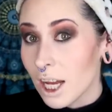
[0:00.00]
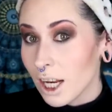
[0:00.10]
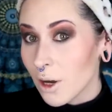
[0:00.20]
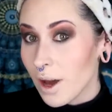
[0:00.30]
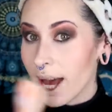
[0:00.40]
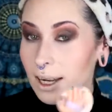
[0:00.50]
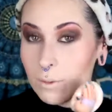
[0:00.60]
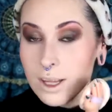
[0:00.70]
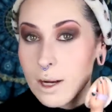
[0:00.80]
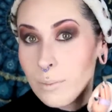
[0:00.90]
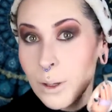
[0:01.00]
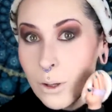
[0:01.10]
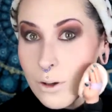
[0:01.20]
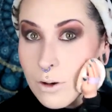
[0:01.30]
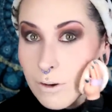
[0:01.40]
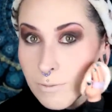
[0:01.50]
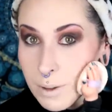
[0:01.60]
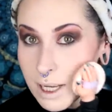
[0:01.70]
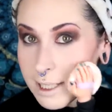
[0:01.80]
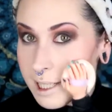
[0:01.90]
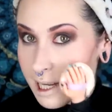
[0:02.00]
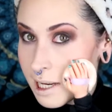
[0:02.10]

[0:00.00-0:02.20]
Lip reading: Gonna go ahead with our poof because it's